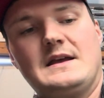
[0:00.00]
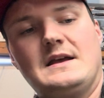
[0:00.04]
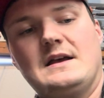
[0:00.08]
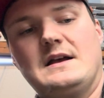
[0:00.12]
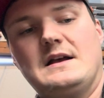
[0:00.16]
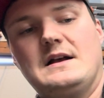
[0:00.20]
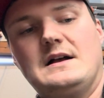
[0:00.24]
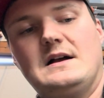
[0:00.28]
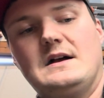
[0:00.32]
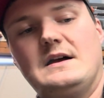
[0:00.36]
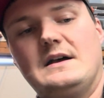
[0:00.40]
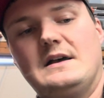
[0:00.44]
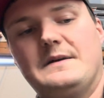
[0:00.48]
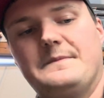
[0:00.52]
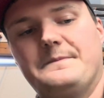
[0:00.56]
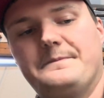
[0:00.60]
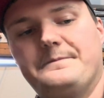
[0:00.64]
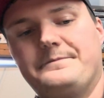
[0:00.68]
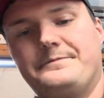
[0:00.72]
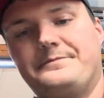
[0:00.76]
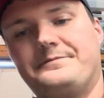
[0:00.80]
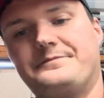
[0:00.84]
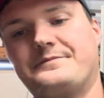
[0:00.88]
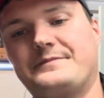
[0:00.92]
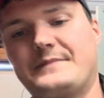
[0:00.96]
I
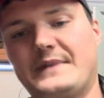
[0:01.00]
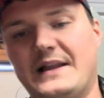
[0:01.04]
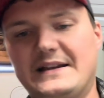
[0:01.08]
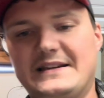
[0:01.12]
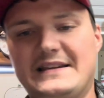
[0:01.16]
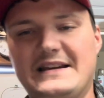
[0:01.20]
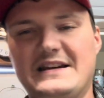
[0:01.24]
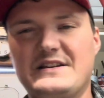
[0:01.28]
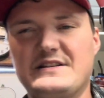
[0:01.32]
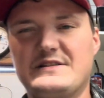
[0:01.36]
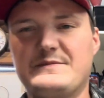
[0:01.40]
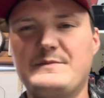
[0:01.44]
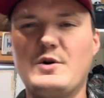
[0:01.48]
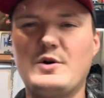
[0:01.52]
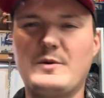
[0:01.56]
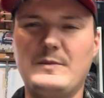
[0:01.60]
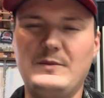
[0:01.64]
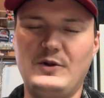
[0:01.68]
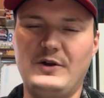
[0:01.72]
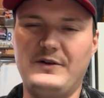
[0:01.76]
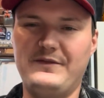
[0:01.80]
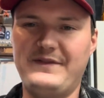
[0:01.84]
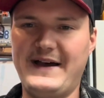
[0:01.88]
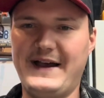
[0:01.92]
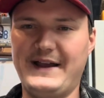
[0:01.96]
tend to smoke them a
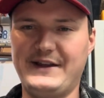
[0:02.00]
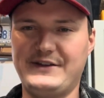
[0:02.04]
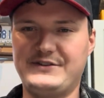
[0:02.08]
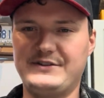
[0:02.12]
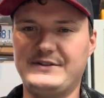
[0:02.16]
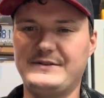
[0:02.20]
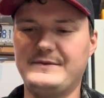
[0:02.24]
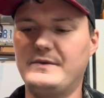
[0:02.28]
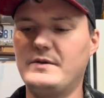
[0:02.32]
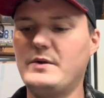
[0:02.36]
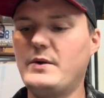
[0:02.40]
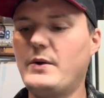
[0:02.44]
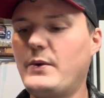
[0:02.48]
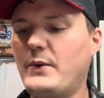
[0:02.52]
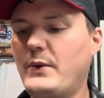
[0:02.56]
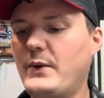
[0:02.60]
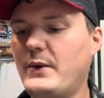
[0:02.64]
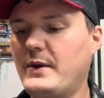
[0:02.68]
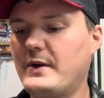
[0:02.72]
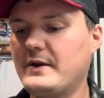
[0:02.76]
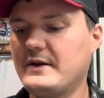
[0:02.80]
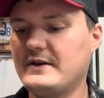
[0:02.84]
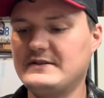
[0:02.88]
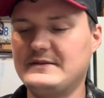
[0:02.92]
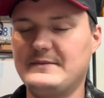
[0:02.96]
little faster
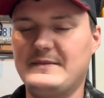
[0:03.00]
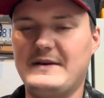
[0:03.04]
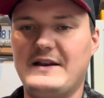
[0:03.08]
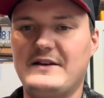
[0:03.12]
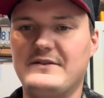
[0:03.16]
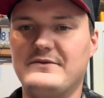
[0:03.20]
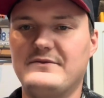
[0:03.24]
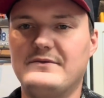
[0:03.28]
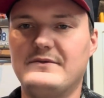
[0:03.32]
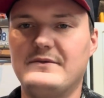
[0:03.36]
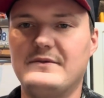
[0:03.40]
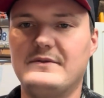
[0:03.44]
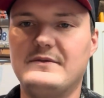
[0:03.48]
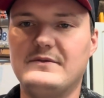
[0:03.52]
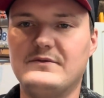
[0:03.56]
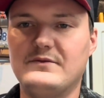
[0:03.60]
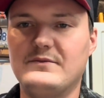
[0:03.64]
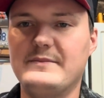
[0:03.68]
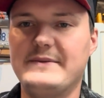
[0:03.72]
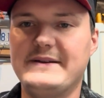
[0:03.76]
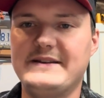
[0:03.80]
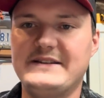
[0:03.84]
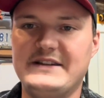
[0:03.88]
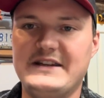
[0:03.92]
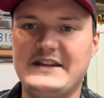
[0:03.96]
because I'm not
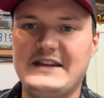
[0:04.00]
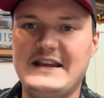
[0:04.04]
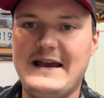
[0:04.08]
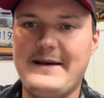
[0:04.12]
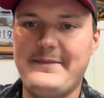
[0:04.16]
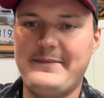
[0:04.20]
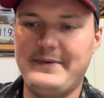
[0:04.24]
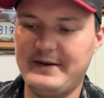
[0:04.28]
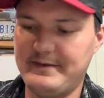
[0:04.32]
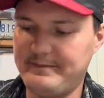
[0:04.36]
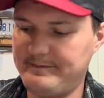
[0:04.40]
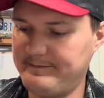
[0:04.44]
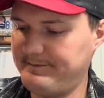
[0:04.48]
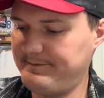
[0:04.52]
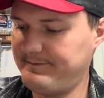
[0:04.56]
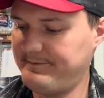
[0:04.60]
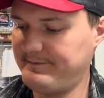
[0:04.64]
busy yapping.